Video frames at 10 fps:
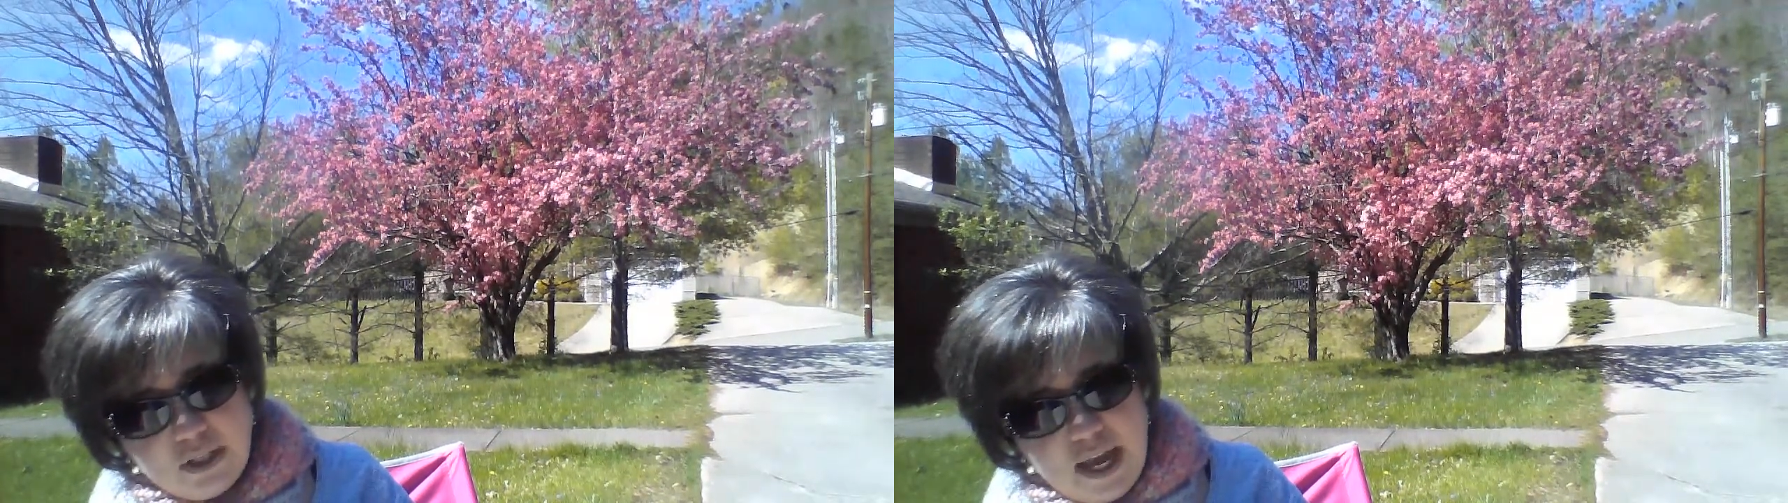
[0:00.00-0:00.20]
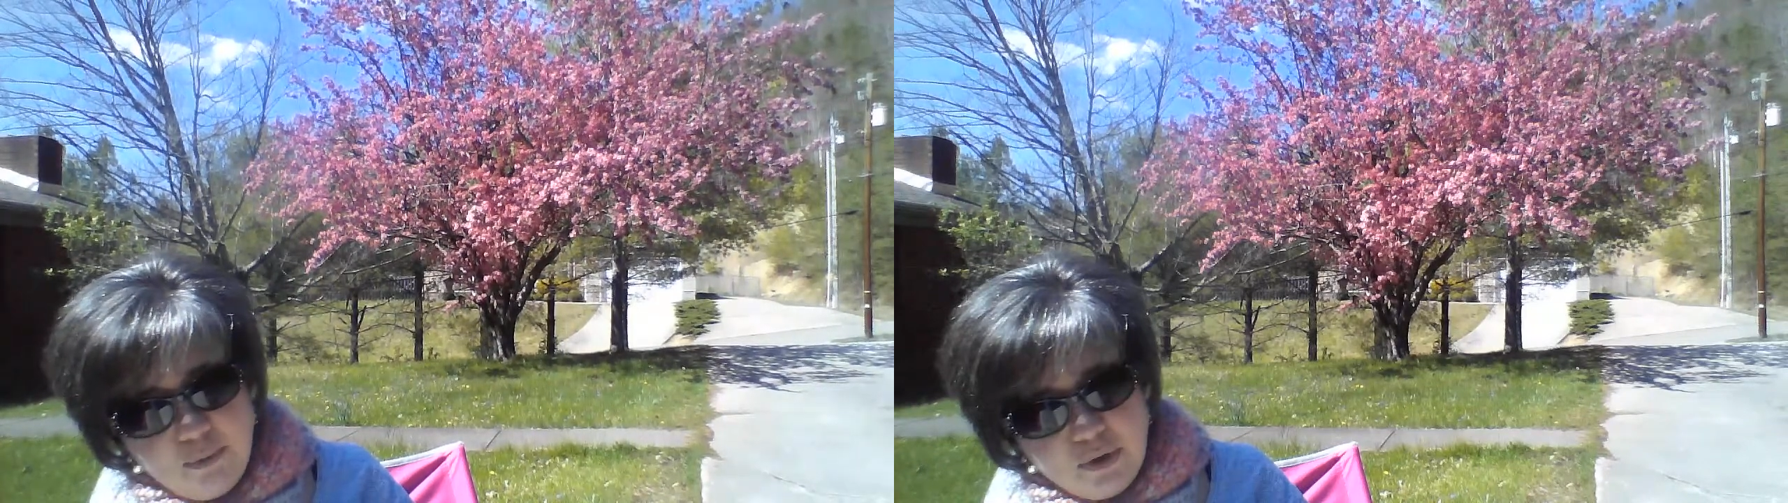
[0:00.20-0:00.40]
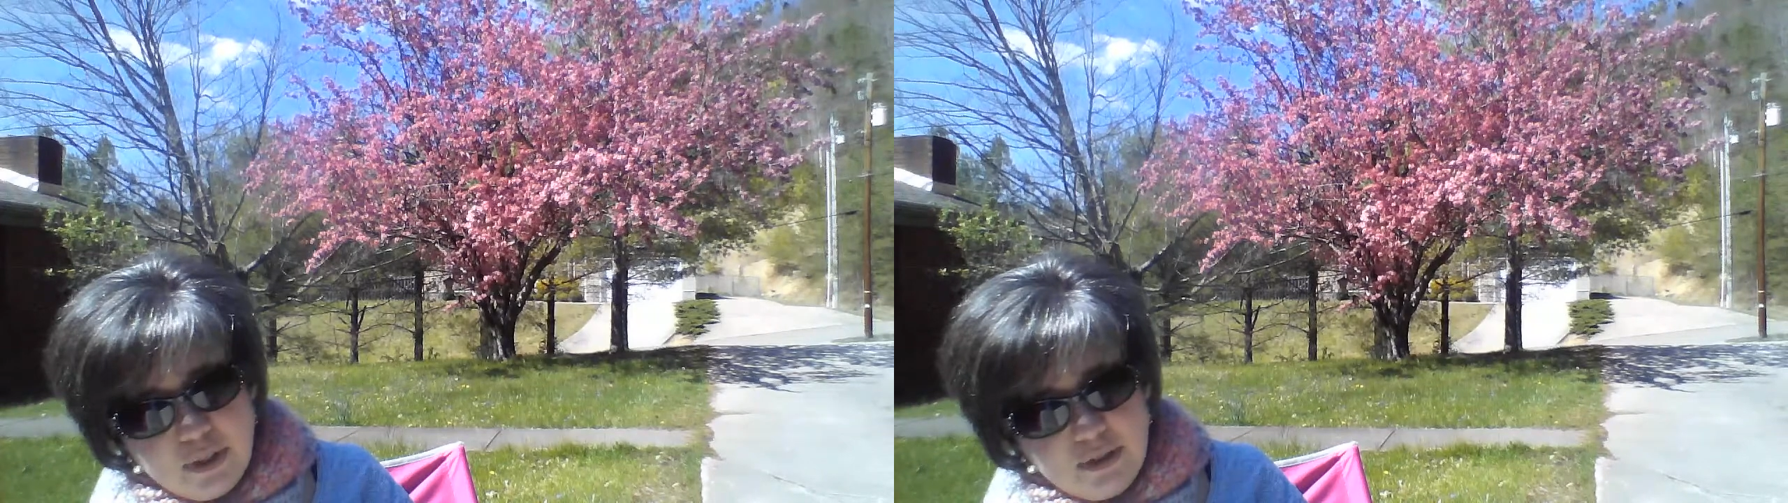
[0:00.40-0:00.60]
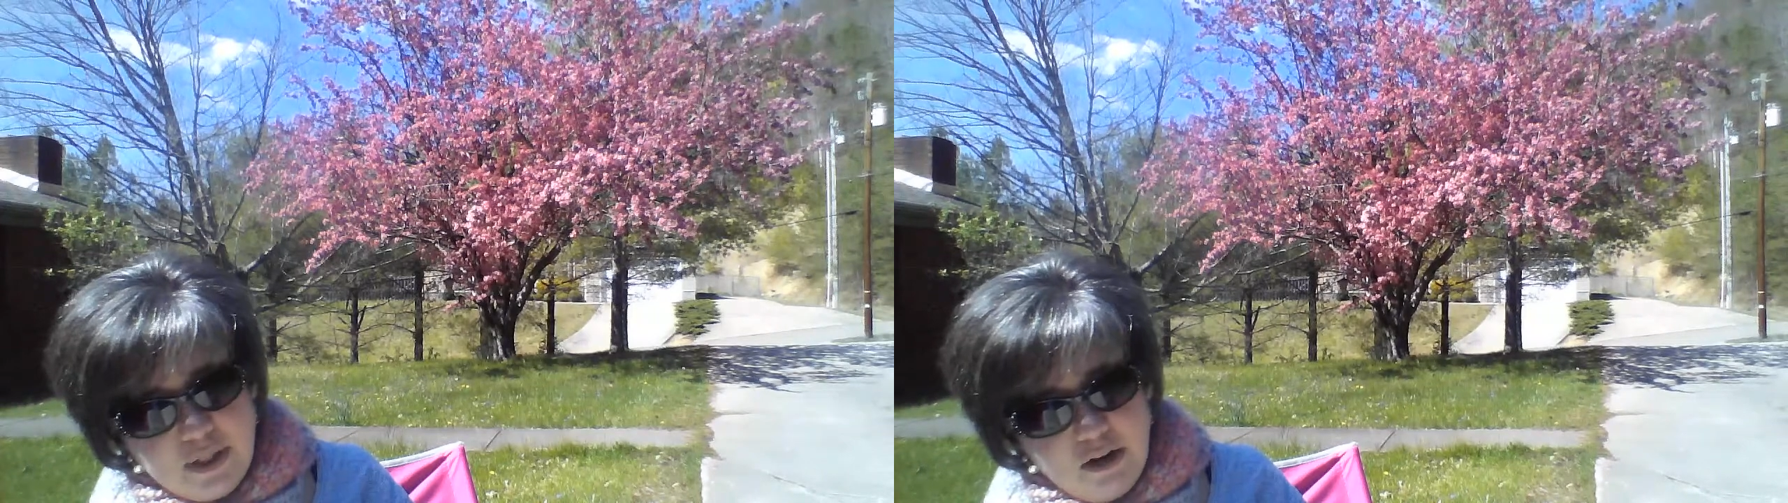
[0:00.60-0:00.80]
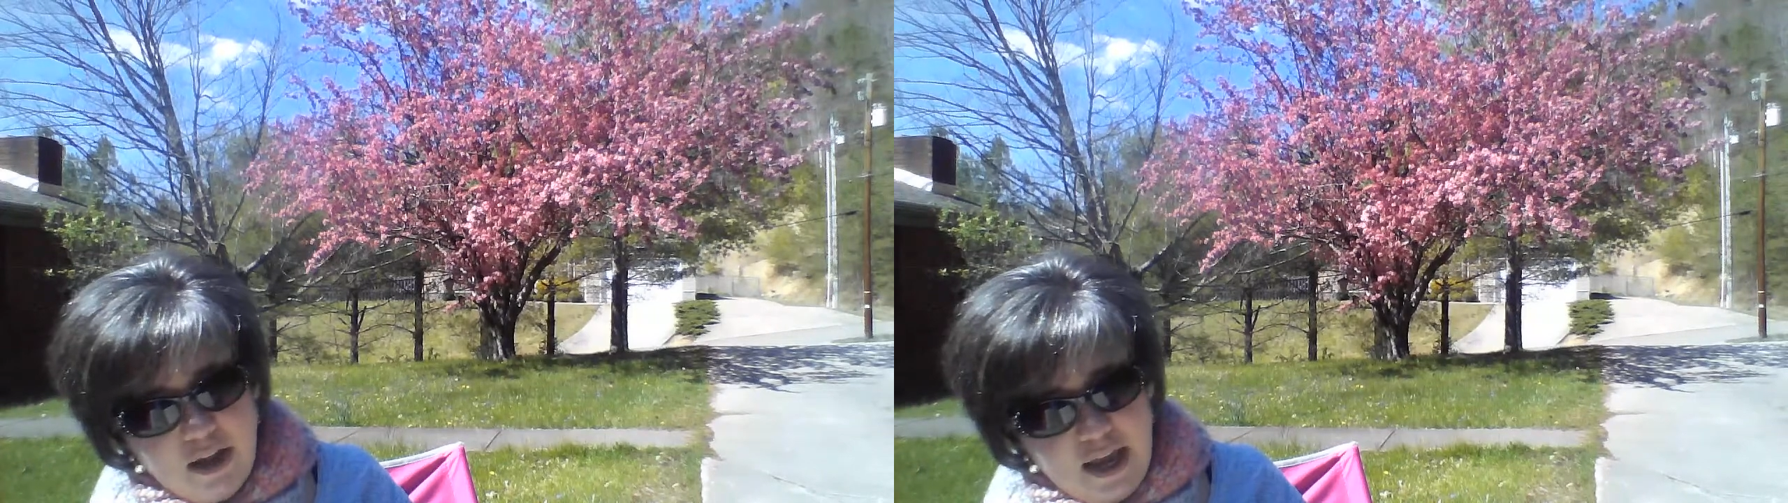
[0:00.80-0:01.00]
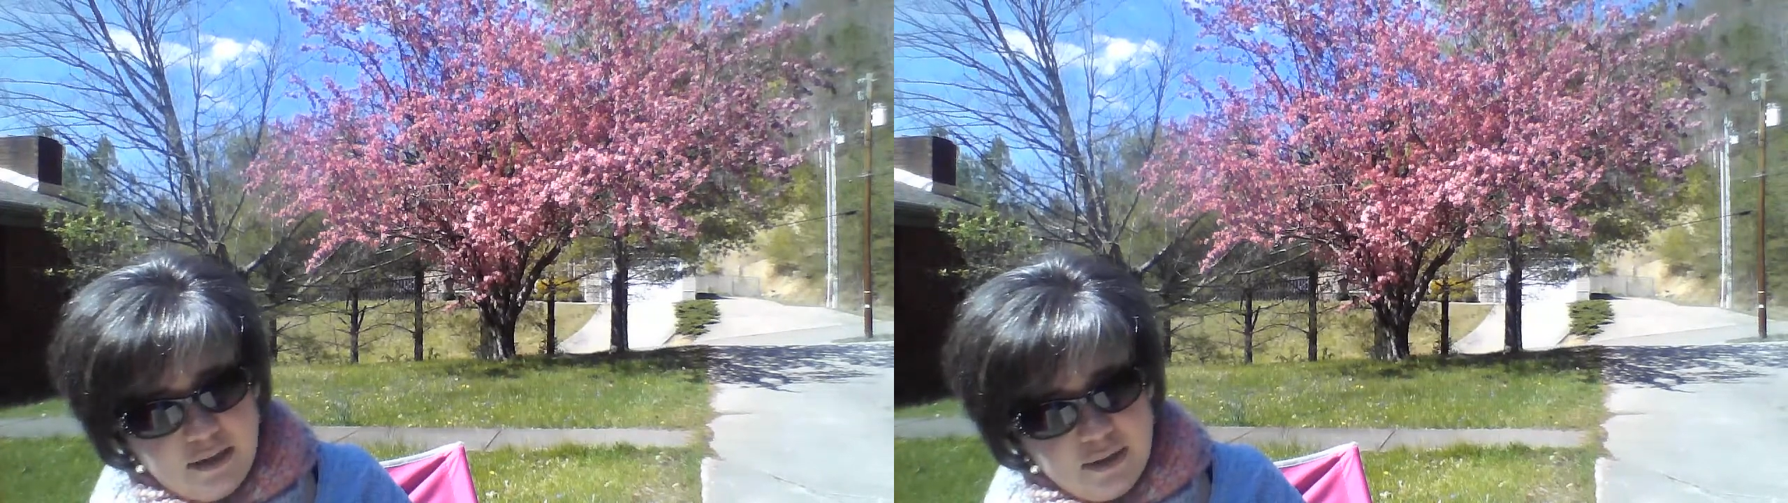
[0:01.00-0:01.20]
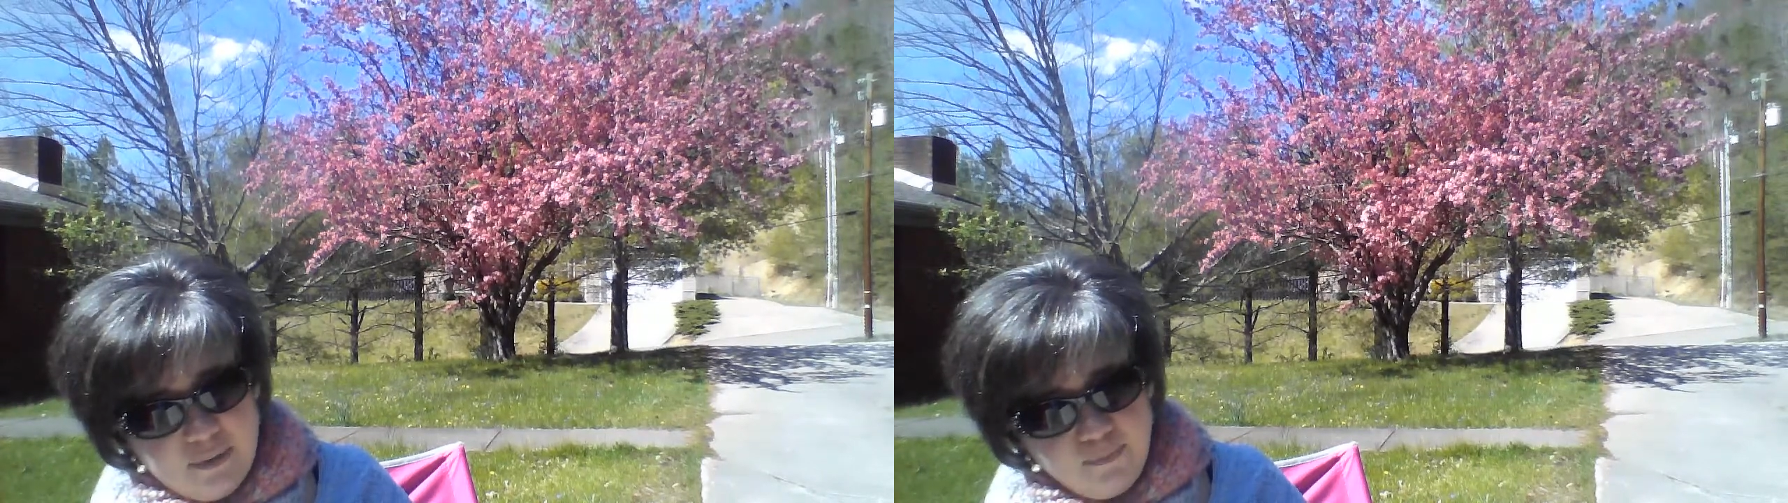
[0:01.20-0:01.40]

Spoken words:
table since their days.